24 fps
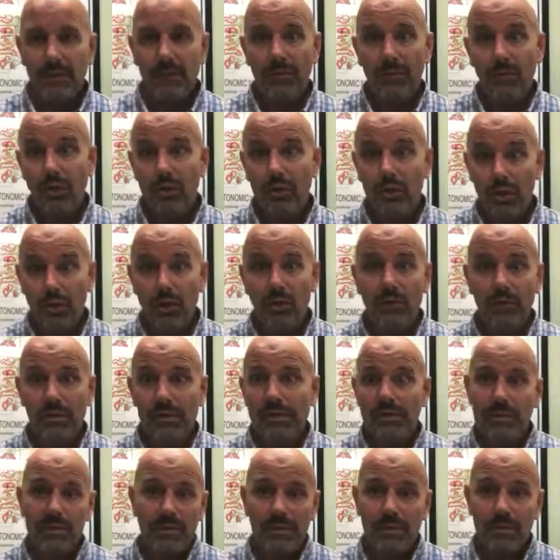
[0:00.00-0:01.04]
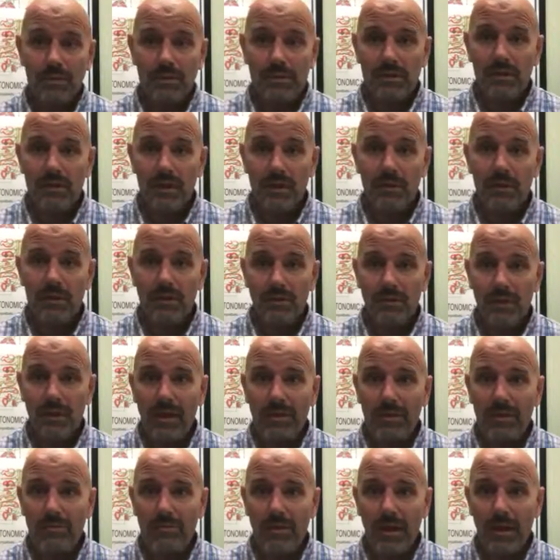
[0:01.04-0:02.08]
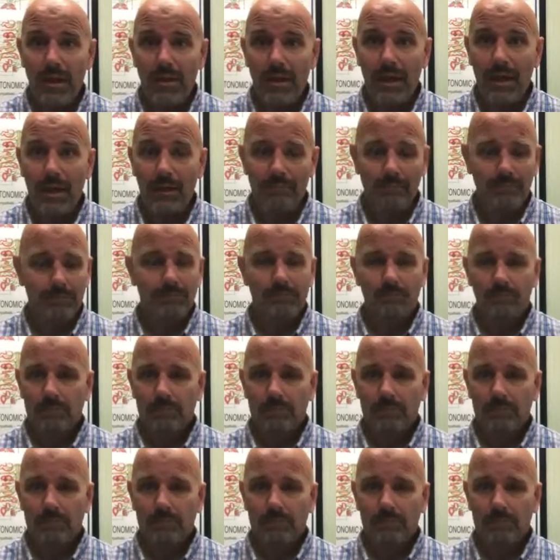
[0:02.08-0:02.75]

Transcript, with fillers: if your nervous system is going to be affected by that.